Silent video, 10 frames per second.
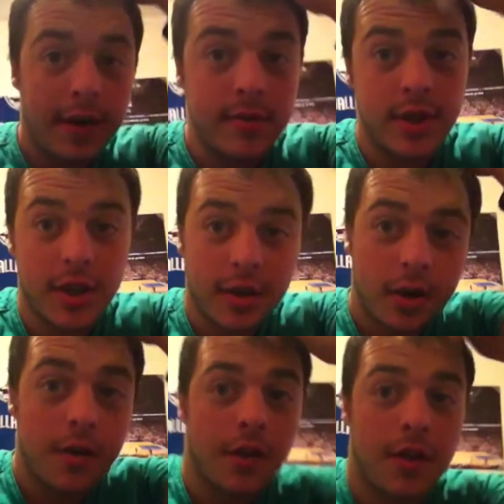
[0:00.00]
and everything and
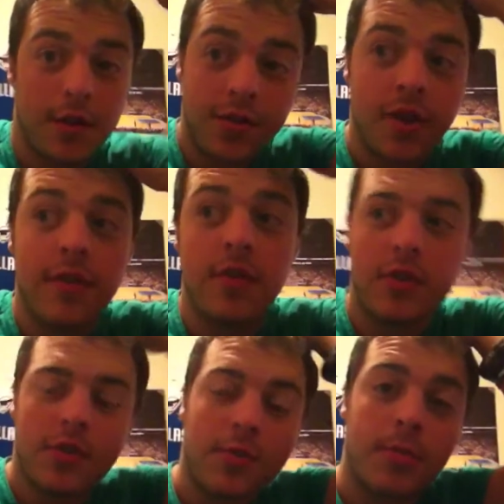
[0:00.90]
all the other stuff. He's
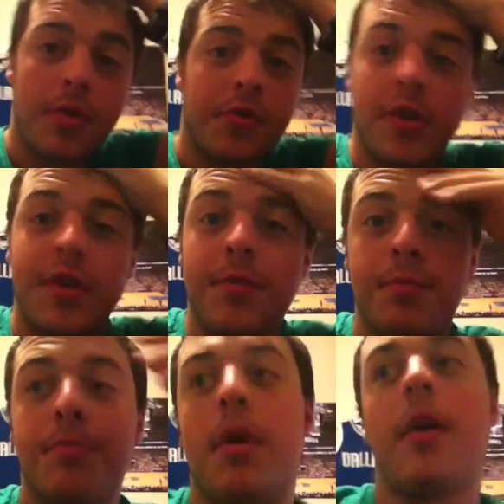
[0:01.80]
just a straight
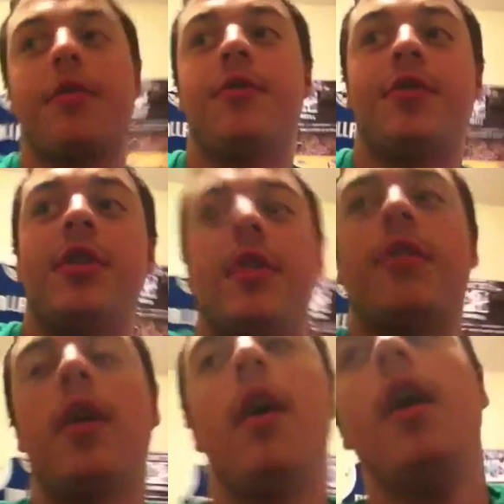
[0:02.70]
boss and
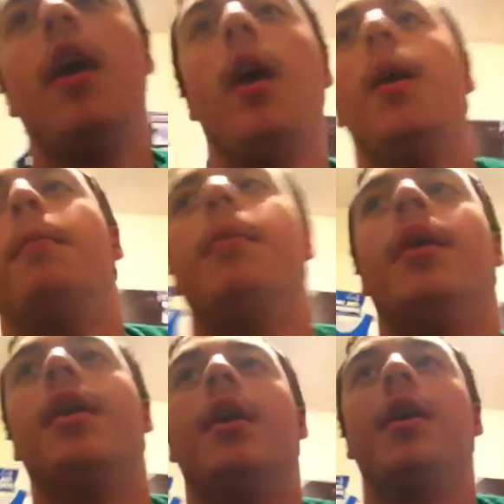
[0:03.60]
genius.
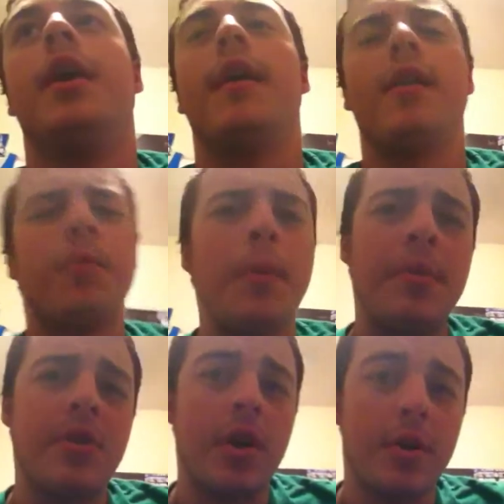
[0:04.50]
But uh, yeah, that's pretty
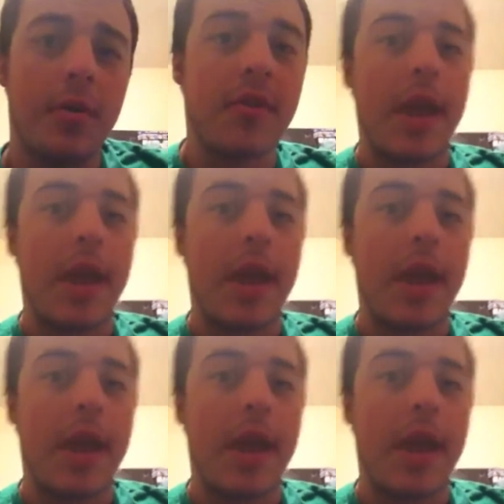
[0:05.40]
much all I do is